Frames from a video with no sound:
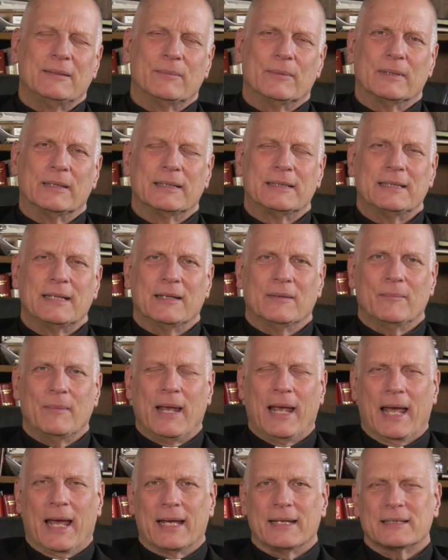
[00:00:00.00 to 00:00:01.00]
He would attend
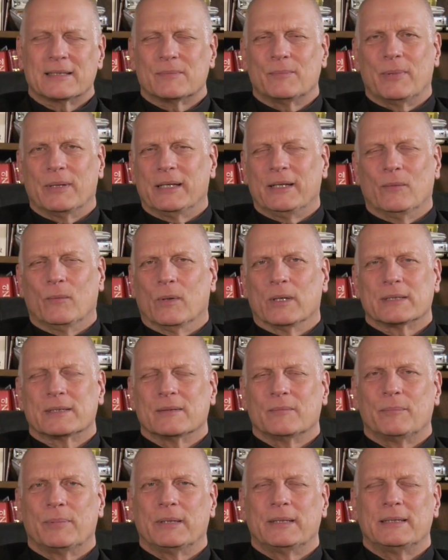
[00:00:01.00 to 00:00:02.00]
Mass, but he
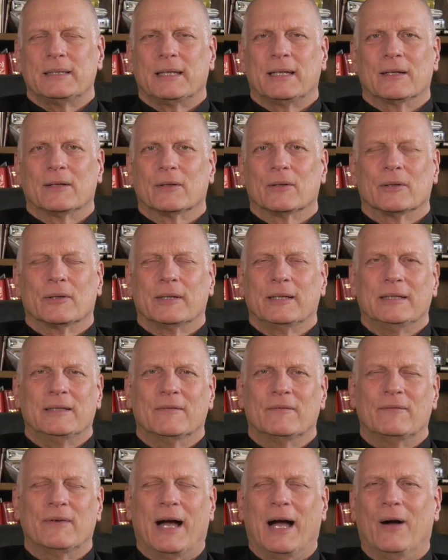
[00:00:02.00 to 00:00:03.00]
wasn't particularly
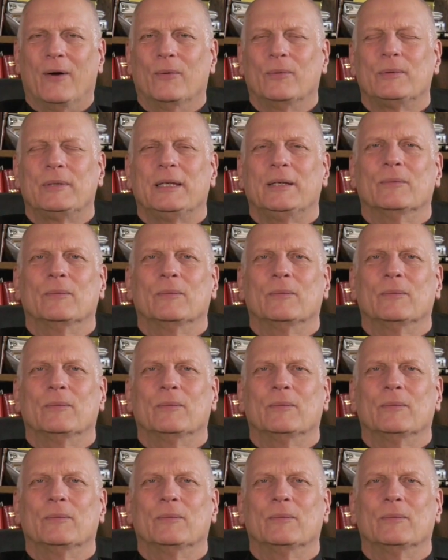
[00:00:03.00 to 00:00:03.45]
devout.